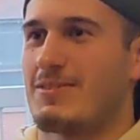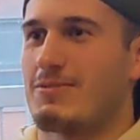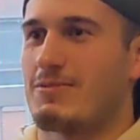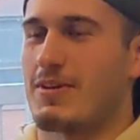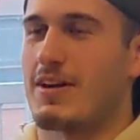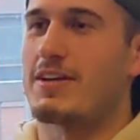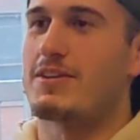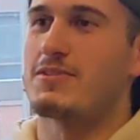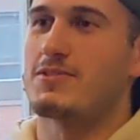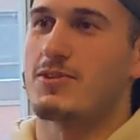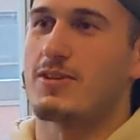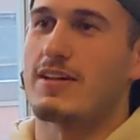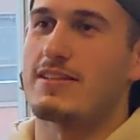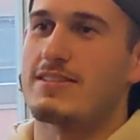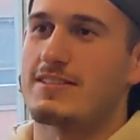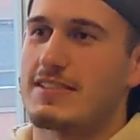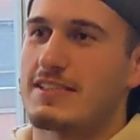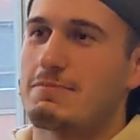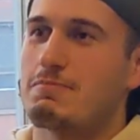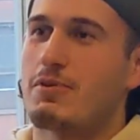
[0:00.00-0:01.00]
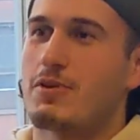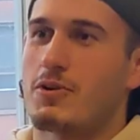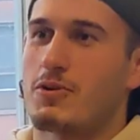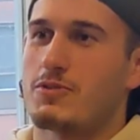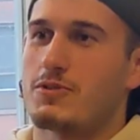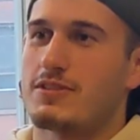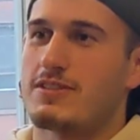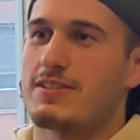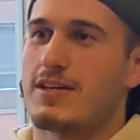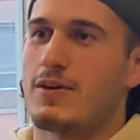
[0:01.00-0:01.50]
Right, so that seed
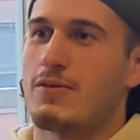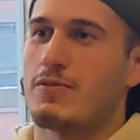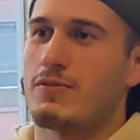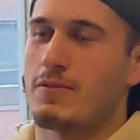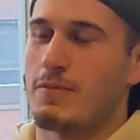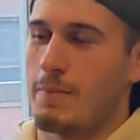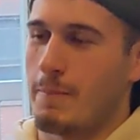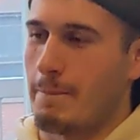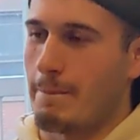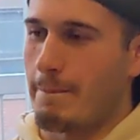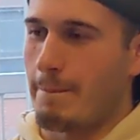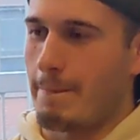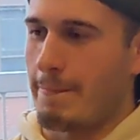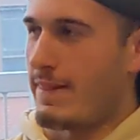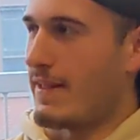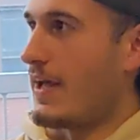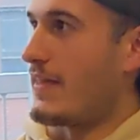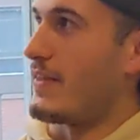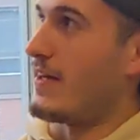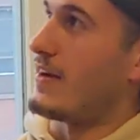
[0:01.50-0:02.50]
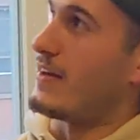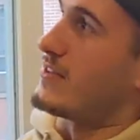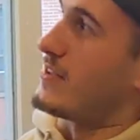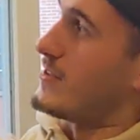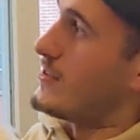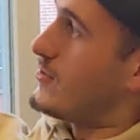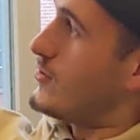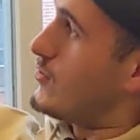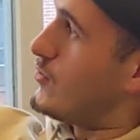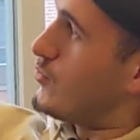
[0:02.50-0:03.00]
burrows itself, and then it
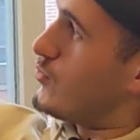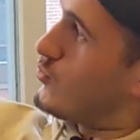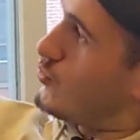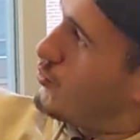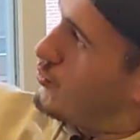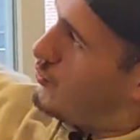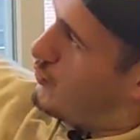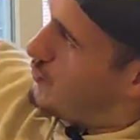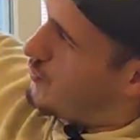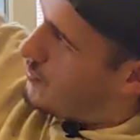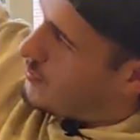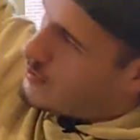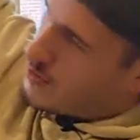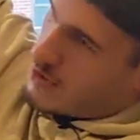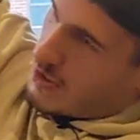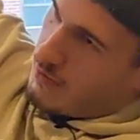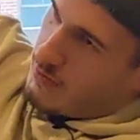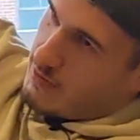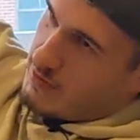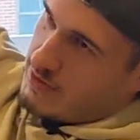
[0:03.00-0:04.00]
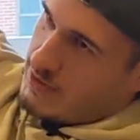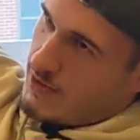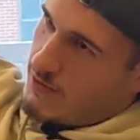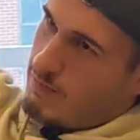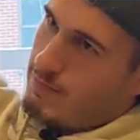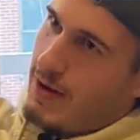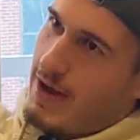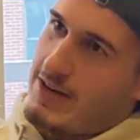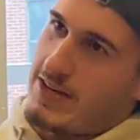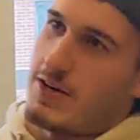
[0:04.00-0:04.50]
just covers
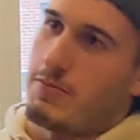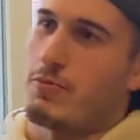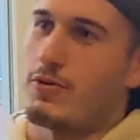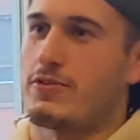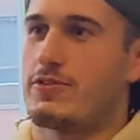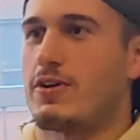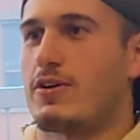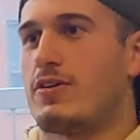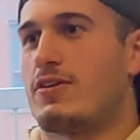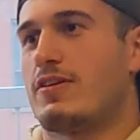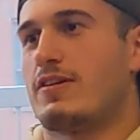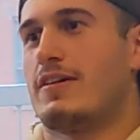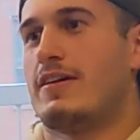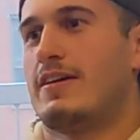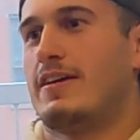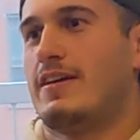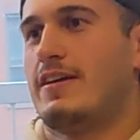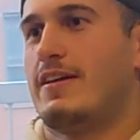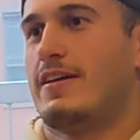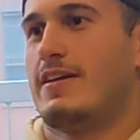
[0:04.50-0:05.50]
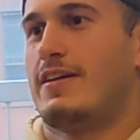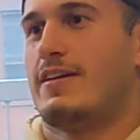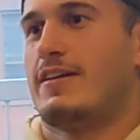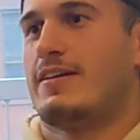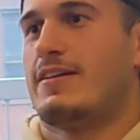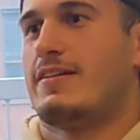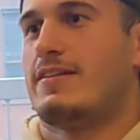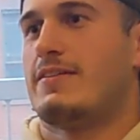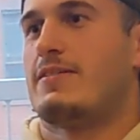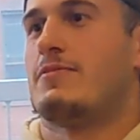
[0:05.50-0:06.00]
itself back up with dirt.
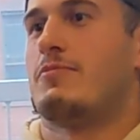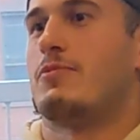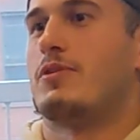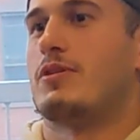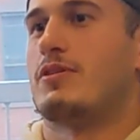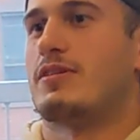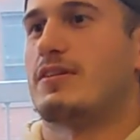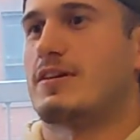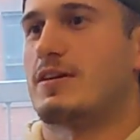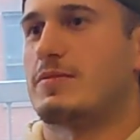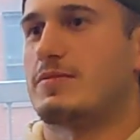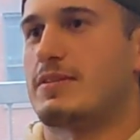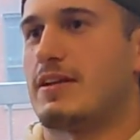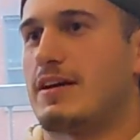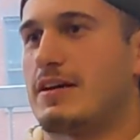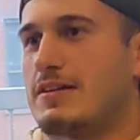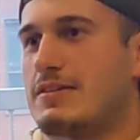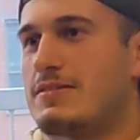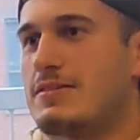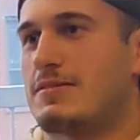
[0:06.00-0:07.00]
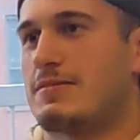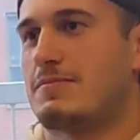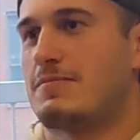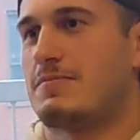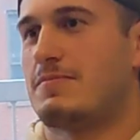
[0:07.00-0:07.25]
What do you think comes next?